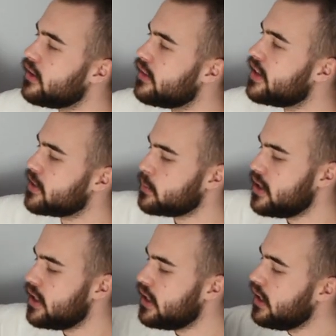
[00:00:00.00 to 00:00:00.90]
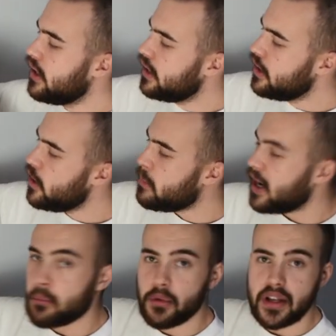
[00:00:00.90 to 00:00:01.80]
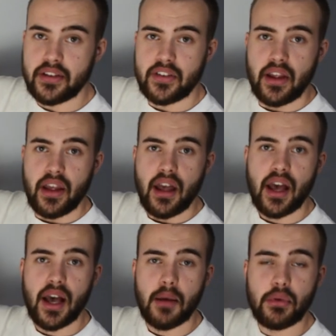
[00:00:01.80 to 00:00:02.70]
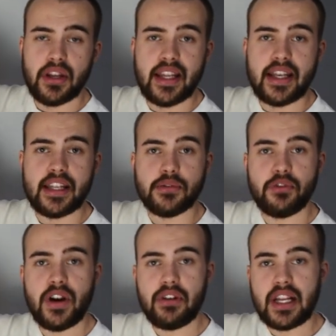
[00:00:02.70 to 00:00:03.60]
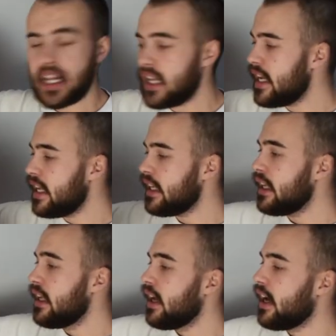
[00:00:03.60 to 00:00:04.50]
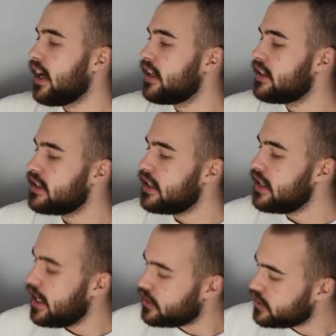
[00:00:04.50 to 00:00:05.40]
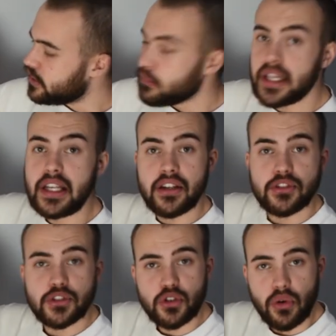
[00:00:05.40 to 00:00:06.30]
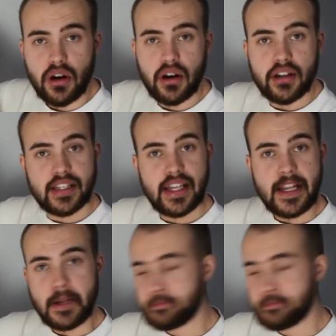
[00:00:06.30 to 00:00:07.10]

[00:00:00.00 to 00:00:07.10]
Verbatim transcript: on this one, no back print, uh, but it is very clean and uh, yeah, just a really strong tee.